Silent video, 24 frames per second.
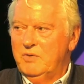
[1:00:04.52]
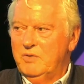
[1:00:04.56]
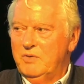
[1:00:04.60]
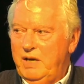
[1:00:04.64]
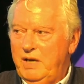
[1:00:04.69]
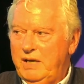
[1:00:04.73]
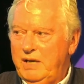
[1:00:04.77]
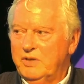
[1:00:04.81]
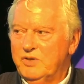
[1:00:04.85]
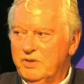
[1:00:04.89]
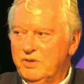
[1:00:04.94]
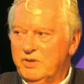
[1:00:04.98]

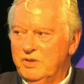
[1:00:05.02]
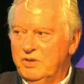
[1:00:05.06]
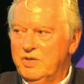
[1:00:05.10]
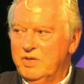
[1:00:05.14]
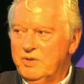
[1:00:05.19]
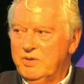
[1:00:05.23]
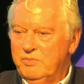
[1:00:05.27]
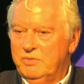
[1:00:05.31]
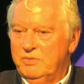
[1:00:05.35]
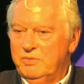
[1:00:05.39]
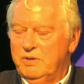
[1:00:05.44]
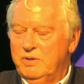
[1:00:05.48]

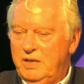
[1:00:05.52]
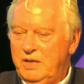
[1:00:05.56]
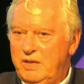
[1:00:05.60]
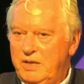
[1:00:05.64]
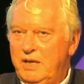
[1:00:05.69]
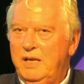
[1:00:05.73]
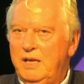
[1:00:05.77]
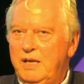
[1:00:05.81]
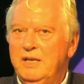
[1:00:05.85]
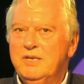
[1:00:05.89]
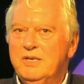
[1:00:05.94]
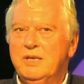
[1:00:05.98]
reactions,
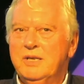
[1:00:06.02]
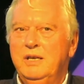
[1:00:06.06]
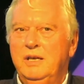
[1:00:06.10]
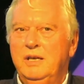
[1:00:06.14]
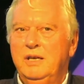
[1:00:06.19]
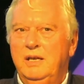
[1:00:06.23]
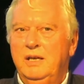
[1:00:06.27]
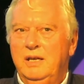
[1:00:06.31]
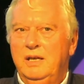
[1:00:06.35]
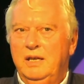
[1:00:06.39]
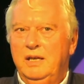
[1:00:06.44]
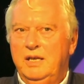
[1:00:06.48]
his,
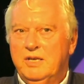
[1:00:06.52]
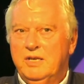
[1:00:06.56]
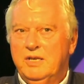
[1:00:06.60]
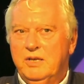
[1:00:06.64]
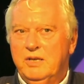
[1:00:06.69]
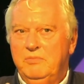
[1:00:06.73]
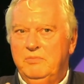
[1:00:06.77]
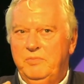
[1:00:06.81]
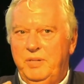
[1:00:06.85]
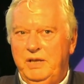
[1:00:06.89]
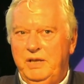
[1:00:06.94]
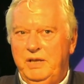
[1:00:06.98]
his
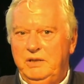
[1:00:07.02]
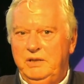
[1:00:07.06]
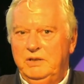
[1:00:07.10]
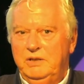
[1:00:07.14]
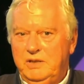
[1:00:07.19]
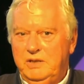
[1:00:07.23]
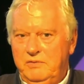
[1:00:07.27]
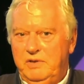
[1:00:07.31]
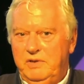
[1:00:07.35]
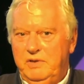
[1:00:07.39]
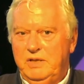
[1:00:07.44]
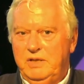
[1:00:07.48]

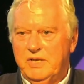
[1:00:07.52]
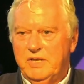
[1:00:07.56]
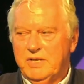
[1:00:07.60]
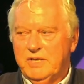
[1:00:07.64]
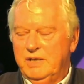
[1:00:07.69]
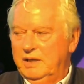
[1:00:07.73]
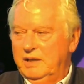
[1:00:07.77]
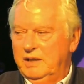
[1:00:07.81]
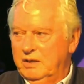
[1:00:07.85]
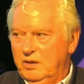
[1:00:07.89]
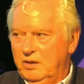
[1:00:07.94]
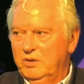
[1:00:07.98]
competitive
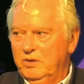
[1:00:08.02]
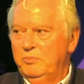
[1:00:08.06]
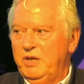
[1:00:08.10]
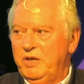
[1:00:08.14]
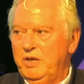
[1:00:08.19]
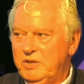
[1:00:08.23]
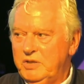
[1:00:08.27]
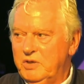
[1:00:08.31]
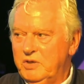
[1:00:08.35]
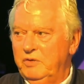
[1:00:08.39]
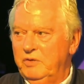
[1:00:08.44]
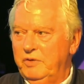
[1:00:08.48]
instinct got the
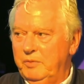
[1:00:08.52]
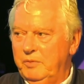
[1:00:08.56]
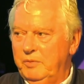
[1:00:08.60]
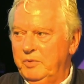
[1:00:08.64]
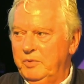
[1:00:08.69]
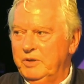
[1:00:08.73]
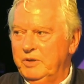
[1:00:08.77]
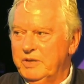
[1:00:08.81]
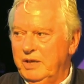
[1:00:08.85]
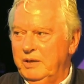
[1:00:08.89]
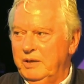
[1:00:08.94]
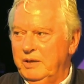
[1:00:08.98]
better of him
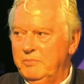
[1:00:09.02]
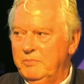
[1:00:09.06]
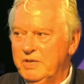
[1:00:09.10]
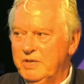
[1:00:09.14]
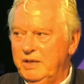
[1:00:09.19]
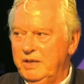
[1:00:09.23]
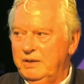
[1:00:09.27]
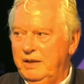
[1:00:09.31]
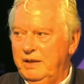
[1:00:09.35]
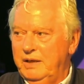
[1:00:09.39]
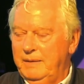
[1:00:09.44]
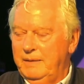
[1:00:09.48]
at times,
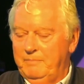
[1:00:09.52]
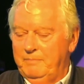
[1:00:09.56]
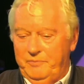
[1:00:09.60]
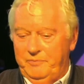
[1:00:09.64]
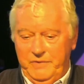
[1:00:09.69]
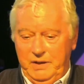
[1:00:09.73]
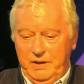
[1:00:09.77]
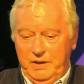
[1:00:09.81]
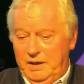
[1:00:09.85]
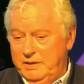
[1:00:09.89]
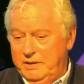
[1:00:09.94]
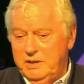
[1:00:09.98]
I think.
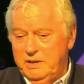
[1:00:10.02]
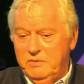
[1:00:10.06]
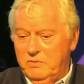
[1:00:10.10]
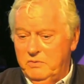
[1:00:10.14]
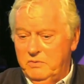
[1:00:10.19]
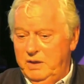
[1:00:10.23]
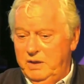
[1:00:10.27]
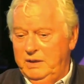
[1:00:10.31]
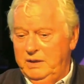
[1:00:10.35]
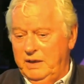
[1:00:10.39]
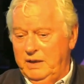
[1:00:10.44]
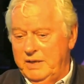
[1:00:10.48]
I didn't
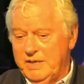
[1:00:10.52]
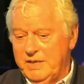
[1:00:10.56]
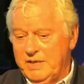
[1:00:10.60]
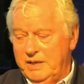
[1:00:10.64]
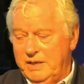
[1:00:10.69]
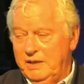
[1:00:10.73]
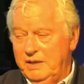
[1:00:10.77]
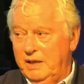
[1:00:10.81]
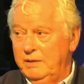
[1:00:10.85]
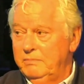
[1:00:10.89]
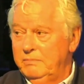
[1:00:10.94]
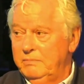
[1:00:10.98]
realise it
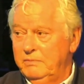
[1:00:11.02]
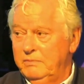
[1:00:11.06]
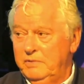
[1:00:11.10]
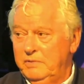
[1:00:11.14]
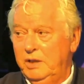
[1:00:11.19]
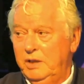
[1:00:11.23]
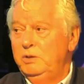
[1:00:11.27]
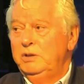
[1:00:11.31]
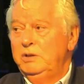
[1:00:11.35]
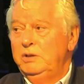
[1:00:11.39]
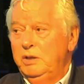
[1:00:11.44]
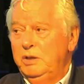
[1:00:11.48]
then.
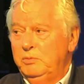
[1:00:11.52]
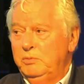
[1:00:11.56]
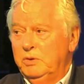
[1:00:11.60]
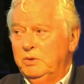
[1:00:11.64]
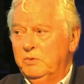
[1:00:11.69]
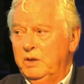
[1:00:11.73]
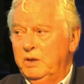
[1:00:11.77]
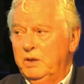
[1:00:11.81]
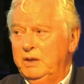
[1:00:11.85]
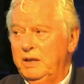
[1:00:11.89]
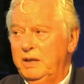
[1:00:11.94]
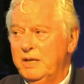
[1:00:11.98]
No, no one
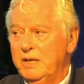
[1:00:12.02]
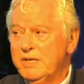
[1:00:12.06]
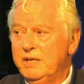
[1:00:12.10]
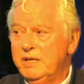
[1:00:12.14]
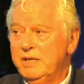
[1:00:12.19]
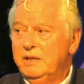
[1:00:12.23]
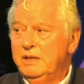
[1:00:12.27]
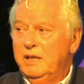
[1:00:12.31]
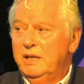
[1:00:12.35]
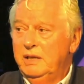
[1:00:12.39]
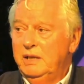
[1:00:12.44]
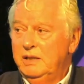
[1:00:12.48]
realised
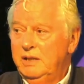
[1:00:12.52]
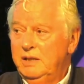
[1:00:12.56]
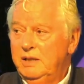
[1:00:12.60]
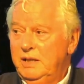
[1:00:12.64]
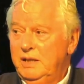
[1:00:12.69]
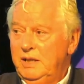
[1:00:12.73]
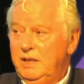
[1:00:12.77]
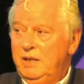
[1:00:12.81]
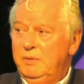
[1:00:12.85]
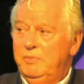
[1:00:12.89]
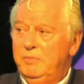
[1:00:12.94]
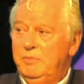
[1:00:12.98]
it then.
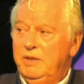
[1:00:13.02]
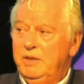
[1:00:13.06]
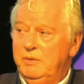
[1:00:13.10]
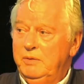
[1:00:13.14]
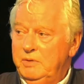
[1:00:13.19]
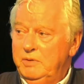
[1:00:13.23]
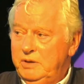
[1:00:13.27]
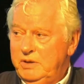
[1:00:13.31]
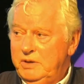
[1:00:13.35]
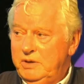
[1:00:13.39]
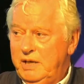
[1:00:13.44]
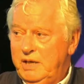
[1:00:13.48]
But then
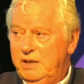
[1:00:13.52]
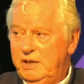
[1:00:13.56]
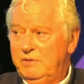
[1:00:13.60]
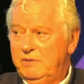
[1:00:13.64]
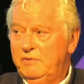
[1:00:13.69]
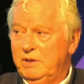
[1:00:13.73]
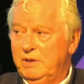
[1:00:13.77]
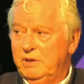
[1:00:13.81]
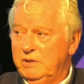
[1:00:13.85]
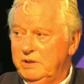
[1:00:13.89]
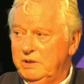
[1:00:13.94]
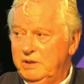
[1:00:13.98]
when you take the
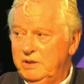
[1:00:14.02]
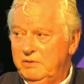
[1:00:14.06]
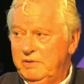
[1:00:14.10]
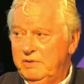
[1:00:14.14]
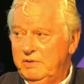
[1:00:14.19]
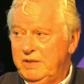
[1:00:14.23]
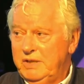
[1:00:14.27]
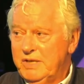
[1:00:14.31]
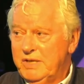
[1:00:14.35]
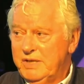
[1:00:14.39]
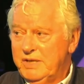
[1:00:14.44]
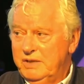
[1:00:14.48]
Villeneuve
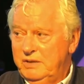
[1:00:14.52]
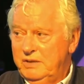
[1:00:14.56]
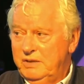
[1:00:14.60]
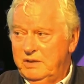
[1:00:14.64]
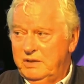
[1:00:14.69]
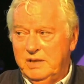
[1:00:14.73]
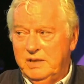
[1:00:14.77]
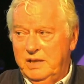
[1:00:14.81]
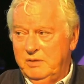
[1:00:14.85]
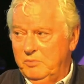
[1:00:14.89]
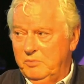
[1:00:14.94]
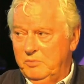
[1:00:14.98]
incident, you
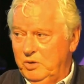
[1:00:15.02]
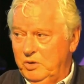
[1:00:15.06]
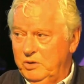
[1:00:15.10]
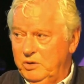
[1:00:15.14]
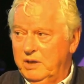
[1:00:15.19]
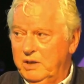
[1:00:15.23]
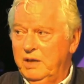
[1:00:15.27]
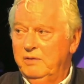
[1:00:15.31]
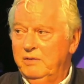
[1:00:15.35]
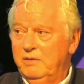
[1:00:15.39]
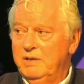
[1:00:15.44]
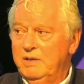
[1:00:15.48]
take the
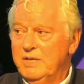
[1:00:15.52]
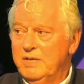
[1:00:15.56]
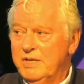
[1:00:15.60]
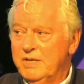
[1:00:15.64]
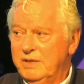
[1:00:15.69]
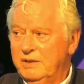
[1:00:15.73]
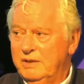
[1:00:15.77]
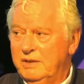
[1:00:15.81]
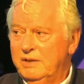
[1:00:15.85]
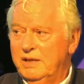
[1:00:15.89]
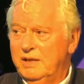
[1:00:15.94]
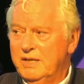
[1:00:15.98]
Monaco
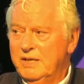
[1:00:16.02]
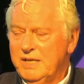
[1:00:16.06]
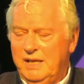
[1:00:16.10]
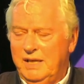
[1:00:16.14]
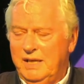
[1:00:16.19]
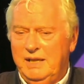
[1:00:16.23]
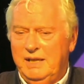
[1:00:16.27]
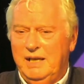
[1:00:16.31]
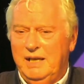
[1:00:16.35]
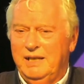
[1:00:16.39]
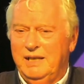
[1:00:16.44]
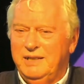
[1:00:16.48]
incident, things
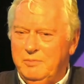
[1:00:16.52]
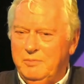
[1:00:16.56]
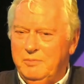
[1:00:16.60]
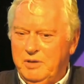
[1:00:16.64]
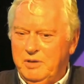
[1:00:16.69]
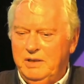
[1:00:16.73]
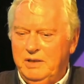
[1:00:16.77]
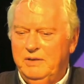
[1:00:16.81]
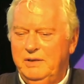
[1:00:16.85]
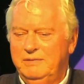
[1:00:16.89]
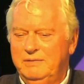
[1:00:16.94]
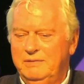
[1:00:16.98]
like that, and you
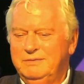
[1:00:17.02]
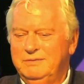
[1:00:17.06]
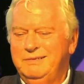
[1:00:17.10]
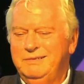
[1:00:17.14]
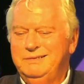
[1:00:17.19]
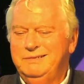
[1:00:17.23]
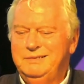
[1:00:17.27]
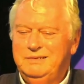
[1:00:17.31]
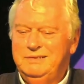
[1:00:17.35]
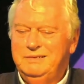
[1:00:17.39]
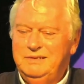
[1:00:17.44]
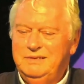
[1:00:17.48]
begin to think,
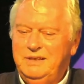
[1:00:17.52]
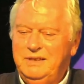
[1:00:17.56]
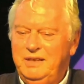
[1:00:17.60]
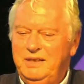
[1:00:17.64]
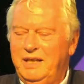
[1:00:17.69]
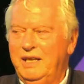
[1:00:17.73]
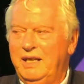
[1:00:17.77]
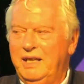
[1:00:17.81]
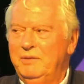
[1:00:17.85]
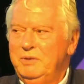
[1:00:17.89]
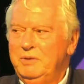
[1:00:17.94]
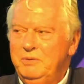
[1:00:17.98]
well,
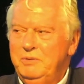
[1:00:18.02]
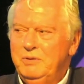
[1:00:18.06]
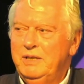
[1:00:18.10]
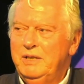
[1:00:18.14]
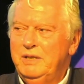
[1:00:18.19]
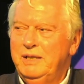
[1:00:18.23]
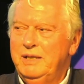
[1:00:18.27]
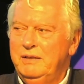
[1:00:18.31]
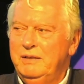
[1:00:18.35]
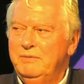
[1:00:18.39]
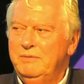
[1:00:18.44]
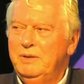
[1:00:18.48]
okay,
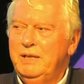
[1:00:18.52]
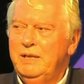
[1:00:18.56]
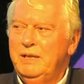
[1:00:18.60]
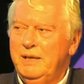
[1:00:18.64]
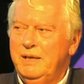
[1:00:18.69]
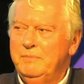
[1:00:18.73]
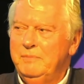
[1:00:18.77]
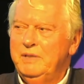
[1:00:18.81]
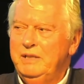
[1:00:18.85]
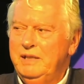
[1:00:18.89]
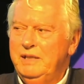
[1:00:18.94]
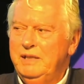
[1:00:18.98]
what, what
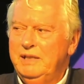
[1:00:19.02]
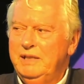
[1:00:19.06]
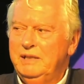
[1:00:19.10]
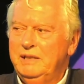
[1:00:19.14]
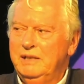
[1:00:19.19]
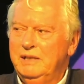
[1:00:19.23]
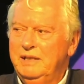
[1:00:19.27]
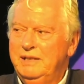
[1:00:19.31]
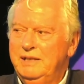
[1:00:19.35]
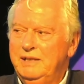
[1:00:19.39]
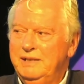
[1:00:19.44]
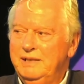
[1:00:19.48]
happened in
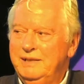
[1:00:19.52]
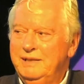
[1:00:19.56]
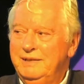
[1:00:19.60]
Adelaide?